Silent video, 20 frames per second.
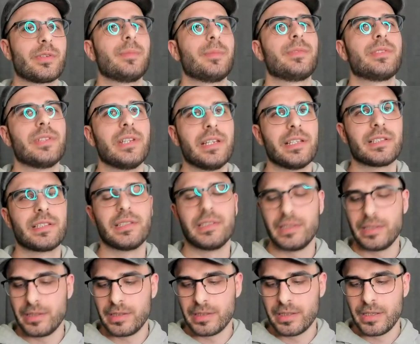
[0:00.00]
to
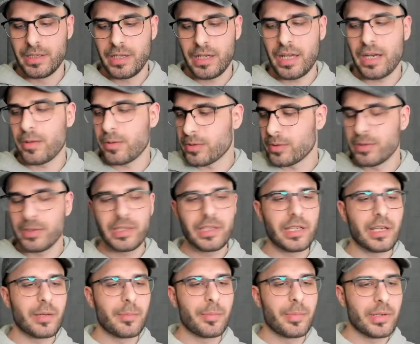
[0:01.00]
Italy and I was looking at
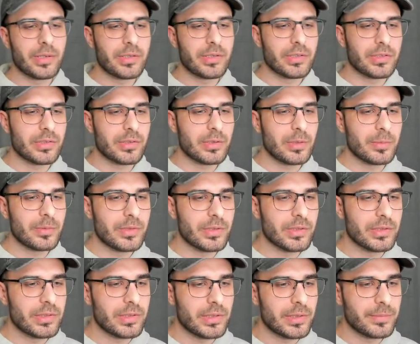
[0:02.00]
a bunch of sculptures
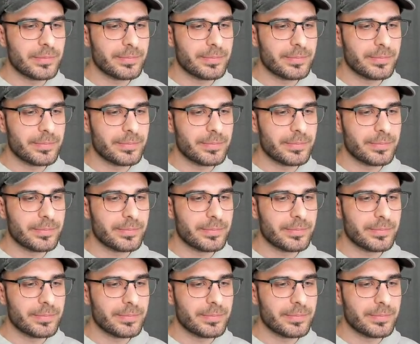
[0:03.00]
there.